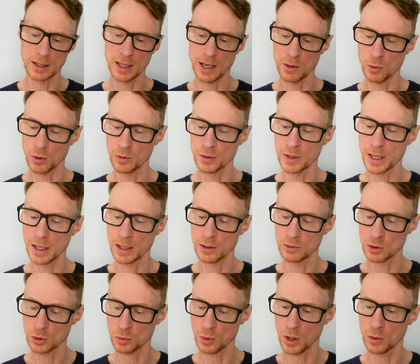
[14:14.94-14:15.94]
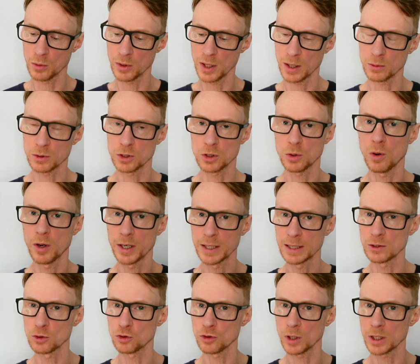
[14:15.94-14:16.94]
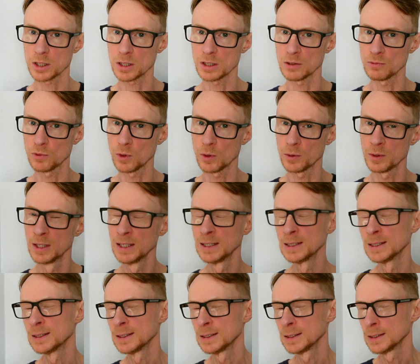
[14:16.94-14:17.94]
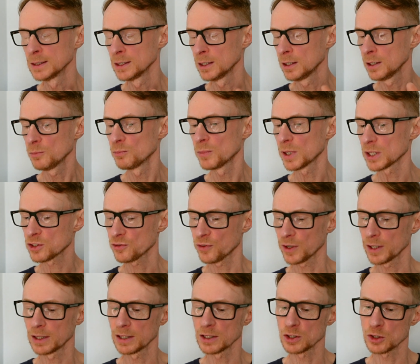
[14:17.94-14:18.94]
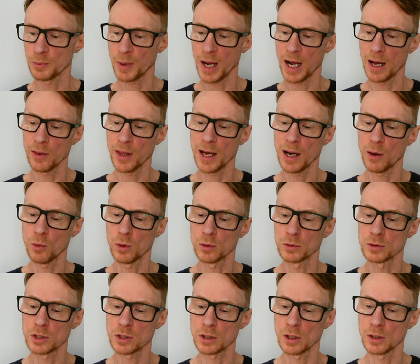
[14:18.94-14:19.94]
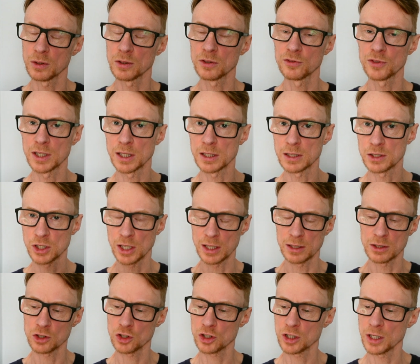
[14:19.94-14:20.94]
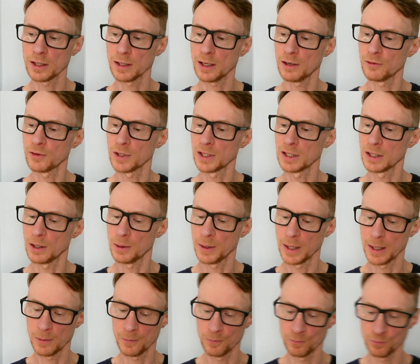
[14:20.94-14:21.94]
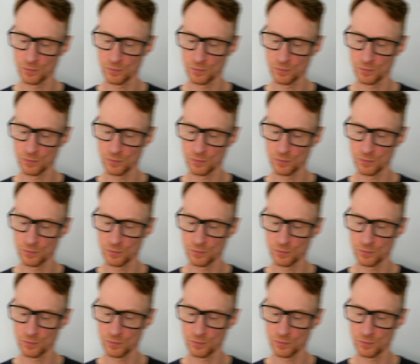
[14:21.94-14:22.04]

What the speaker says: that one there as well. That was quite an interesting run. Mixed feelings about that one, so if you get a chance, check that video out.